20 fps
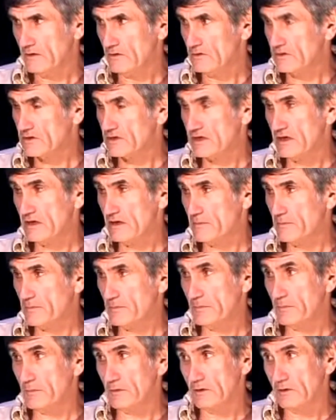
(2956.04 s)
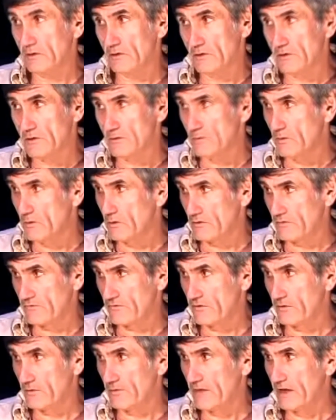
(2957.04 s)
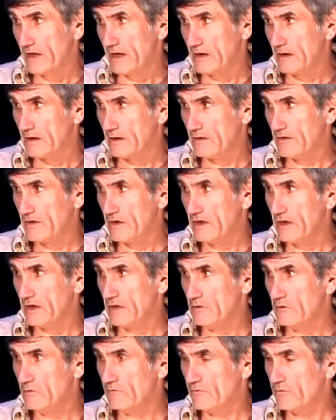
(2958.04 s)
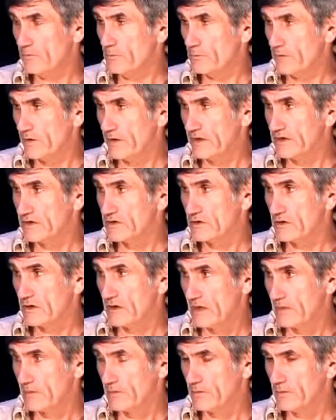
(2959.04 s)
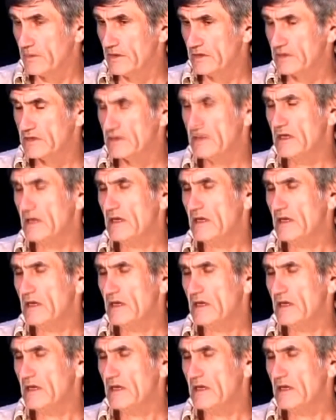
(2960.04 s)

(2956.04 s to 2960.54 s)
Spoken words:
You'll see that people learn more from that than they do from praise or compliments.